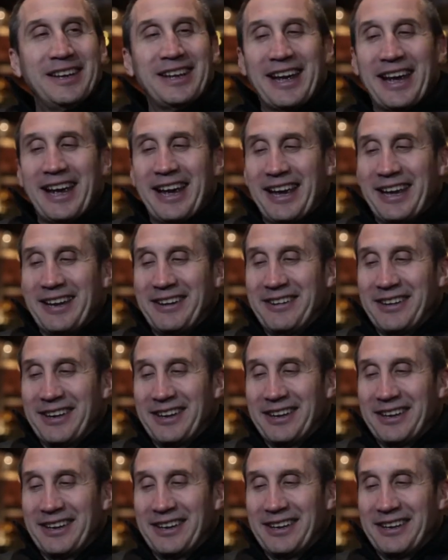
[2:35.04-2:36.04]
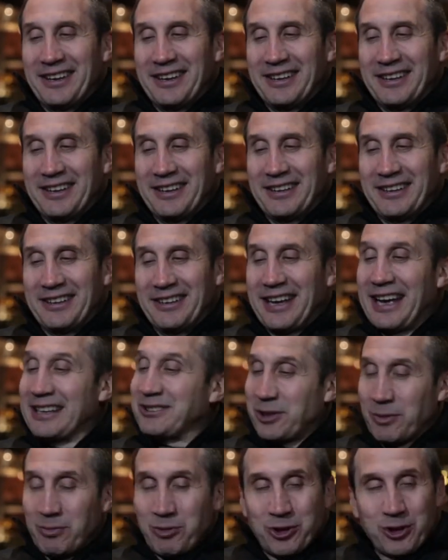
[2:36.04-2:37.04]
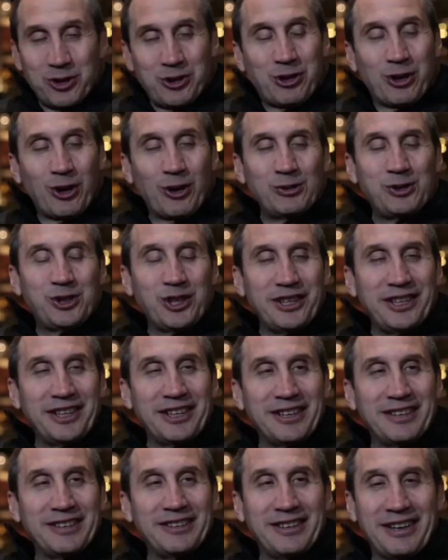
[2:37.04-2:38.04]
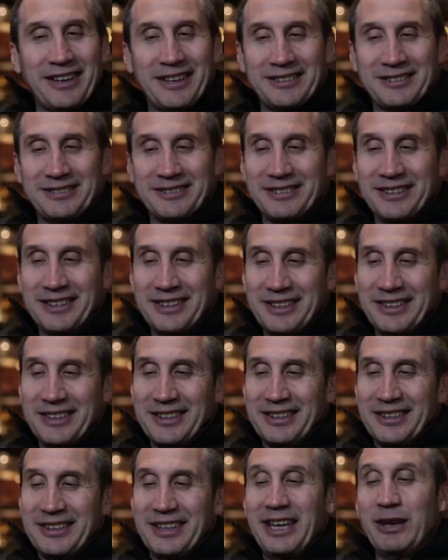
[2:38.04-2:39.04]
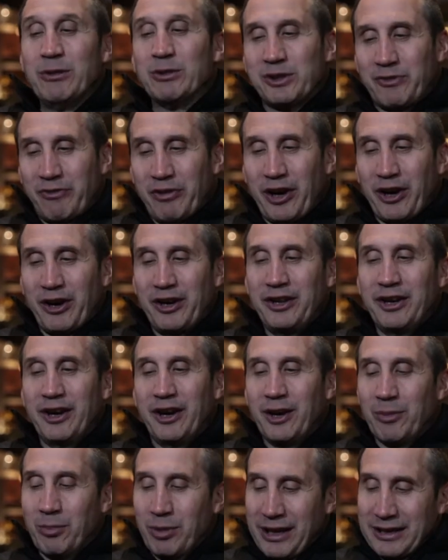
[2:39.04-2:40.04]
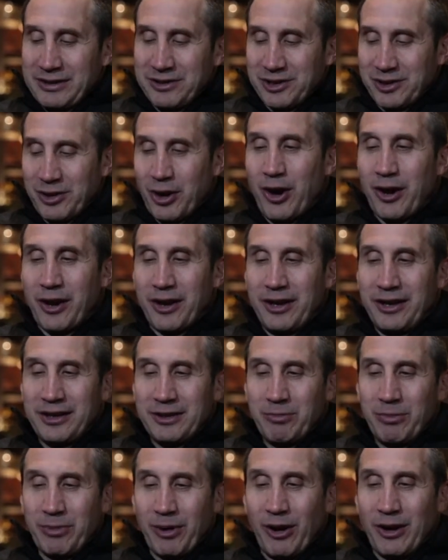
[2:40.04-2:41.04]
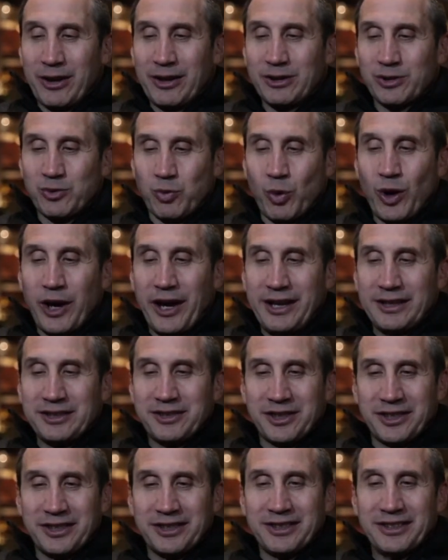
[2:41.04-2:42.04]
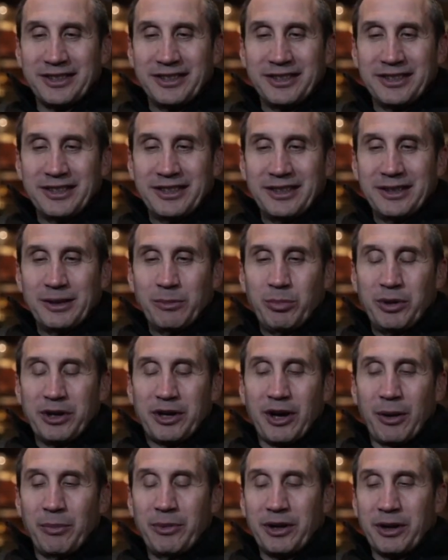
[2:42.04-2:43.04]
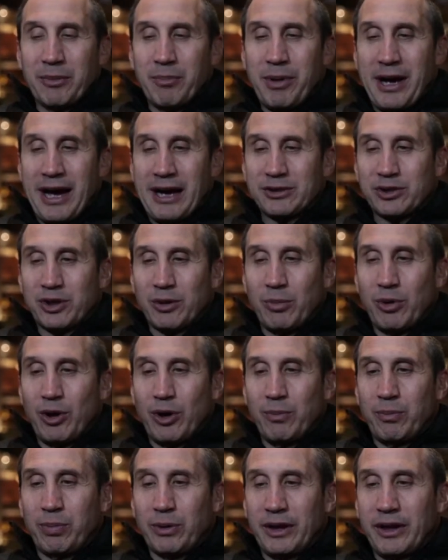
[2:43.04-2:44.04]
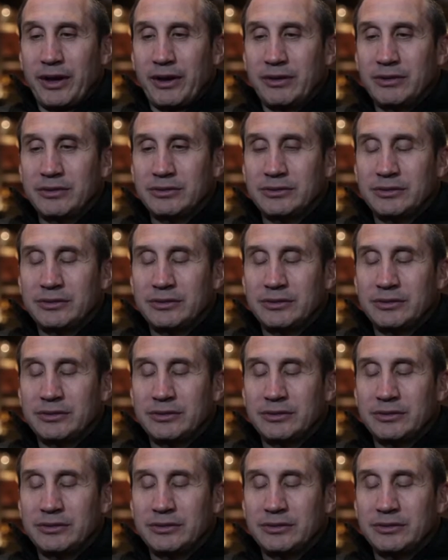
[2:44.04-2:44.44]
and had some good coaching, and he was very young, but that started him on his way to becoming a basketball player.